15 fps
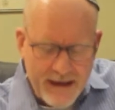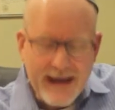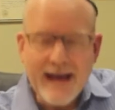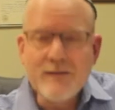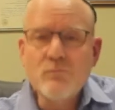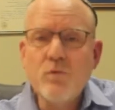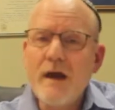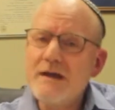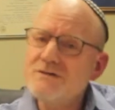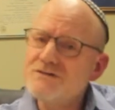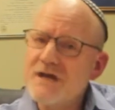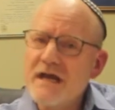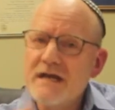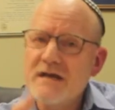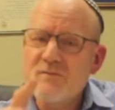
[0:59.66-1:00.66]
And when
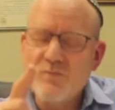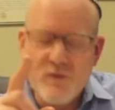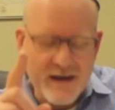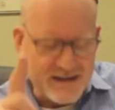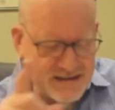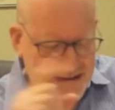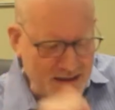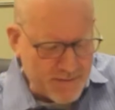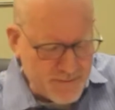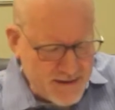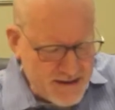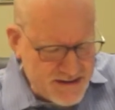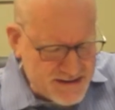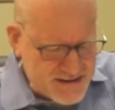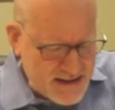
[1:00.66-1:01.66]
Jacob wakes up,
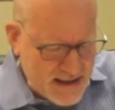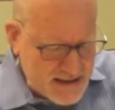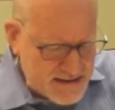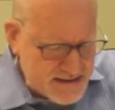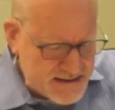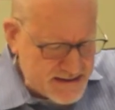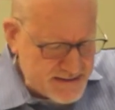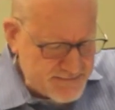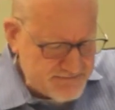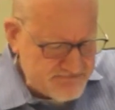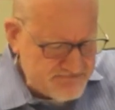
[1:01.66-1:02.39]
he says,